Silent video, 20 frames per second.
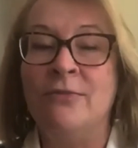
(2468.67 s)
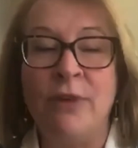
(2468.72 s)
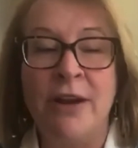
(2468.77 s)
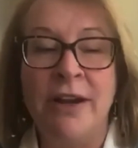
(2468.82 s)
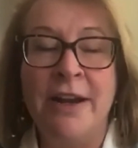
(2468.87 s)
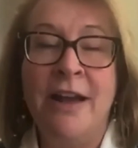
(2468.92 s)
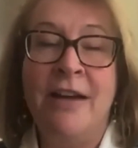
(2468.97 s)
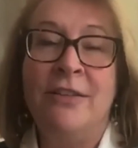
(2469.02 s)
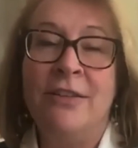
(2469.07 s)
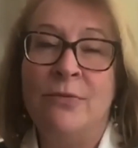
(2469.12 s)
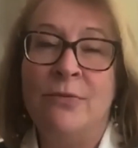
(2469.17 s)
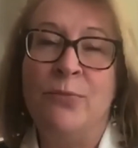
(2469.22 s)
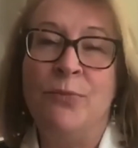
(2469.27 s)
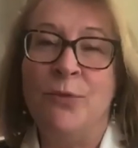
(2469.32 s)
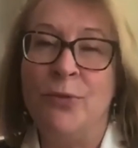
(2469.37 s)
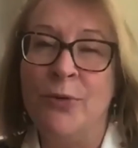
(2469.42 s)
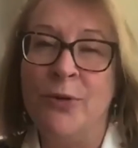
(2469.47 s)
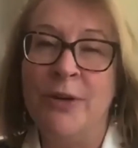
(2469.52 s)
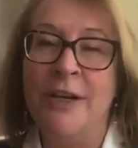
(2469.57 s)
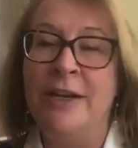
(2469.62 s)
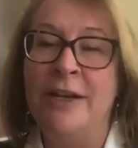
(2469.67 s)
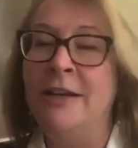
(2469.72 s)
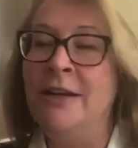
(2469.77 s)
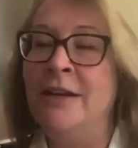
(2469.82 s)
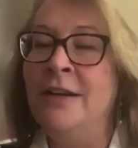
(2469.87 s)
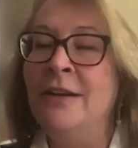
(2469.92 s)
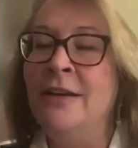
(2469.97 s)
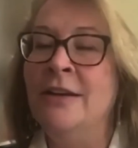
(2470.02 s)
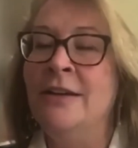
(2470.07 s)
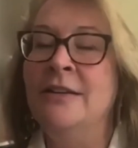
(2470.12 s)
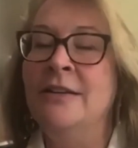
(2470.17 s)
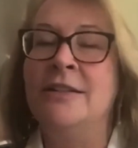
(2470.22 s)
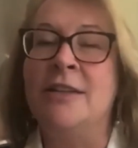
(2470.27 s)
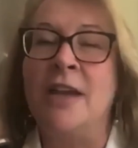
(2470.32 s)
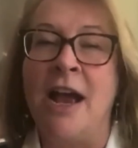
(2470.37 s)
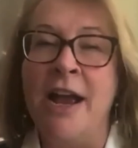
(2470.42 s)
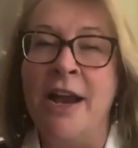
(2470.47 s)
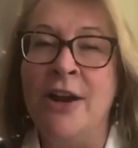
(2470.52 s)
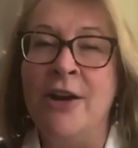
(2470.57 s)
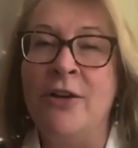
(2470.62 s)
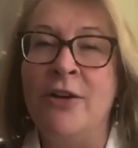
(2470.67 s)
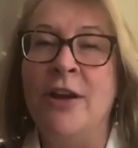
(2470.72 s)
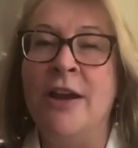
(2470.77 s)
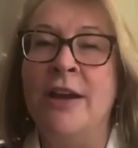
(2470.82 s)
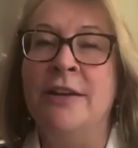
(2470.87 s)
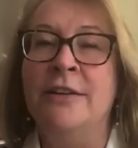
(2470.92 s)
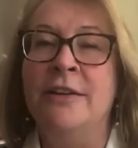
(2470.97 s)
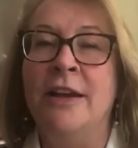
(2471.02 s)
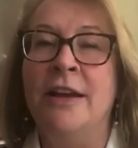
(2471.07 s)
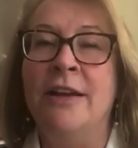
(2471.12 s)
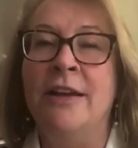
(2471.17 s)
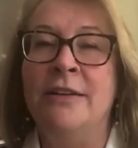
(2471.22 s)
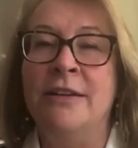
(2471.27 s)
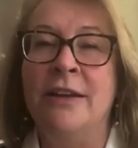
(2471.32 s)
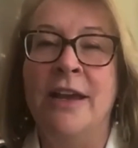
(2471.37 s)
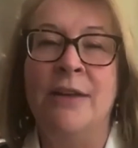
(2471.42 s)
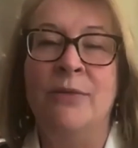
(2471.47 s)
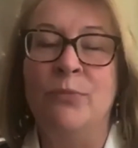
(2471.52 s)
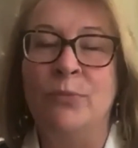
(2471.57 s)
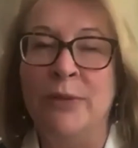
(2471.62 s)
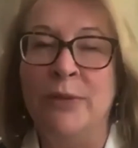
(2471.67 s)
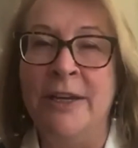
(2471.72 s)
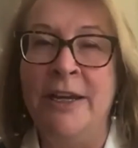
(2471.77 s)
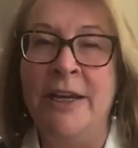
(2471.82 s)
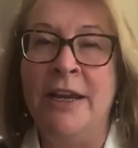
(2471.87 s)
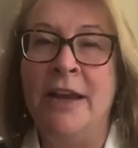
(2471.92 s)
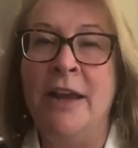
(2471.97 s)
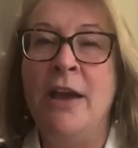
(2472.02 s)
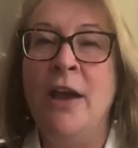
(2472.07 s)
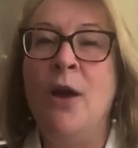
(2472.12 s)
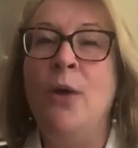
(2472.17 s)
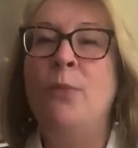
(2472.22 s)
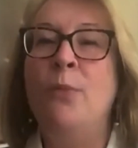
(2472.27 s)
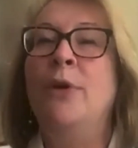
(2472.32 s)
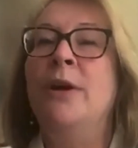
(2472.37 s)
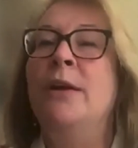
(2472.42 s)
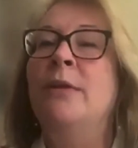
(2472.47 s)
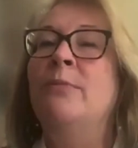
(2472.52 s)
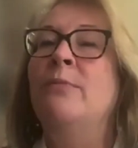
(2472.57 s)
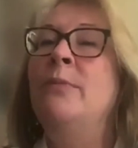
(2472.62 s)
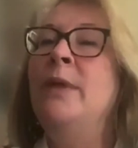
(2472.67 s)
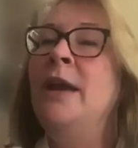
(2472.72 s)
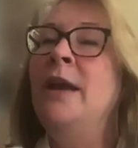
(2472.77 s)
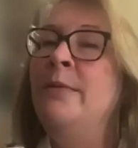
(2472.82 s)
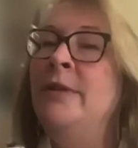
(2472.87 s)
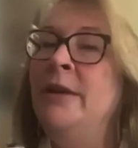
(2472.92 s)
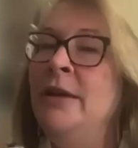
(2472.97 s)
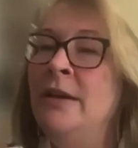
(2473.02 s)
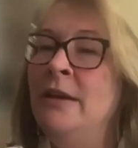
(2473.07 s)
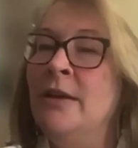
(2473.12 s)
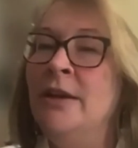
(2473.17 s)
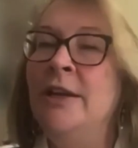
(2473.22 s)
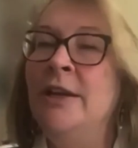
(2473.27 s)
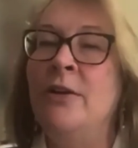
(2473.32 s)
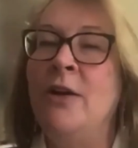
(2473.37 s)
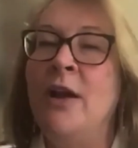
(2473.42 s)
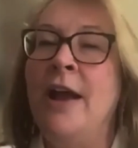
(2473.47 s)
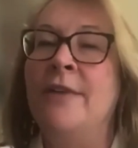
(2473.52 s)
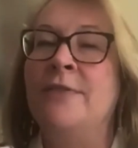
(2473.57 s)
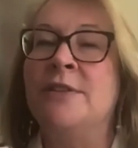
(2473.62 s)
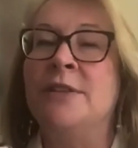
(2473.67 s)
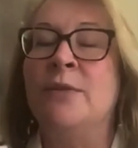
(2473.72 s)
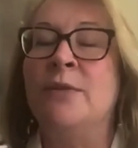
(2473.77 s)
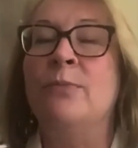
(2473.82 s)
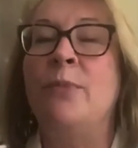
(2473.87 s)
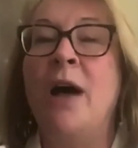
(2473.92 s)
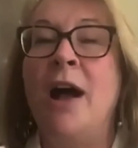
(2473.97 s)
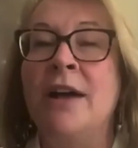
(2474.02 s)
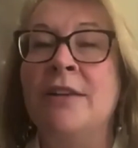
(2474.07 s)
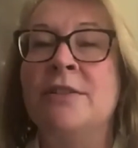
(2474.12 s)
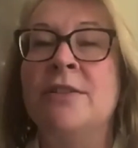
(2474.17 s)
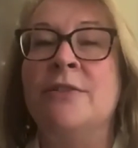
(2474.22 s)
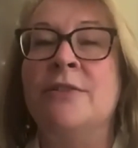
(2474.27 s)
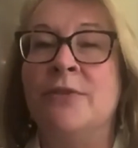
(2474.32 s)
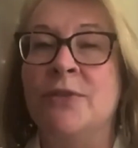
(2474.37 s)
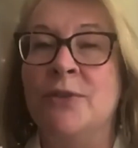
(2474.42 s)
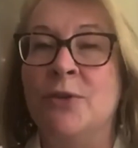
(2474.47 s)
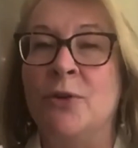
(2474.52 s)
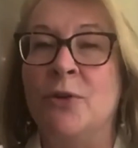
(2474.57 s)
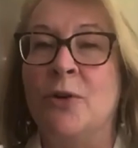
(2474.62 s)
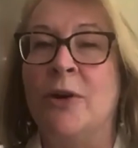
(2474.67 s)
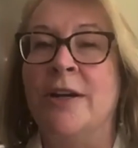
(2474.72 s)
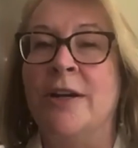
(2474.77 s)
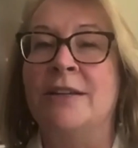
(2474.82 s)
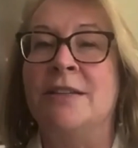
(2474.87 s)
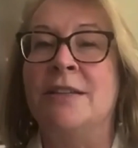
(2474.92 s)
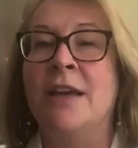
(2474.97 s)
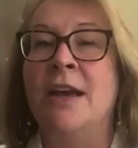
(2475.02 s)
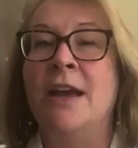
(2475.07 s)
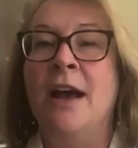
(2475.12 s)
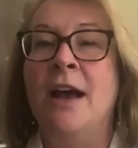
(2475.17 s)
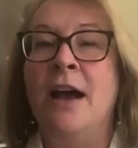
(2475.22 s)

Right now they're pretty dire and bleak, but maybe, have some positive stories.